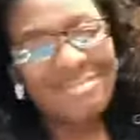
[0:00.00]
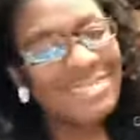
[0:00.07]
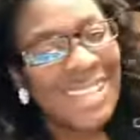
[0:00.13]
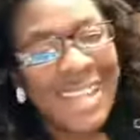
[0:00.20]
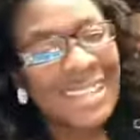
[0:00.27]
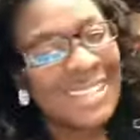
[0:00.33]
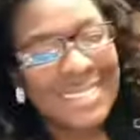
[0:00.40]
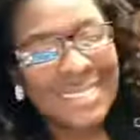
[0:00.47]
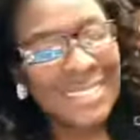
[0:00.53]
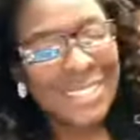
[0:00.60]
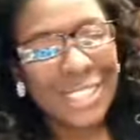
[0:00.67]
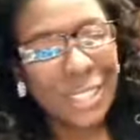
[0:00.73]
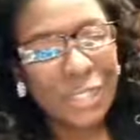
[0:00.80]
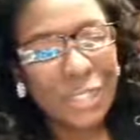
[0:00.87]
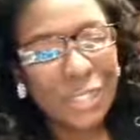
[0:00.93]
Not
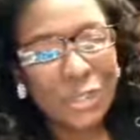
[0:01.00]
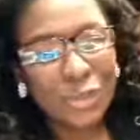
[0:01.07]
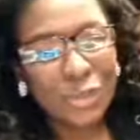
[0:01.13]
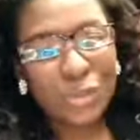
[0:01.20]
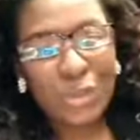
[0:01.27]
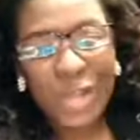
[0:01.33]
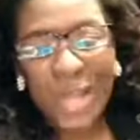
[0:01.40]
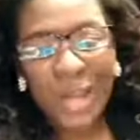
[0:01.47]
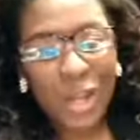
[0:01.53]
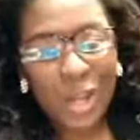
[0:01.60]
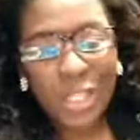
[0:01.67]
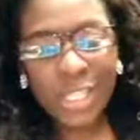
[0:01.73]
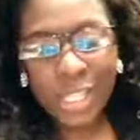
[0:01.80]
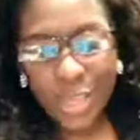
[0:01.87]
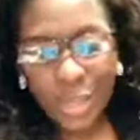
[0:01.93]
necessarily true at
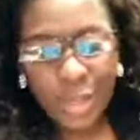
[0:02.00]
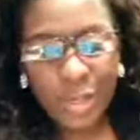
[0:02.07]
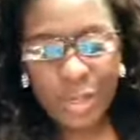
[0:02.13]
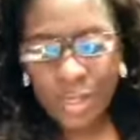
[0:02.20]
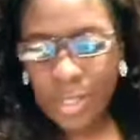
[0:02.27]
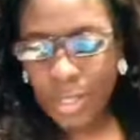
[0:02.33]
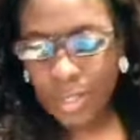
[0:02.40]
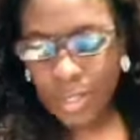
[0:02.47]
all either.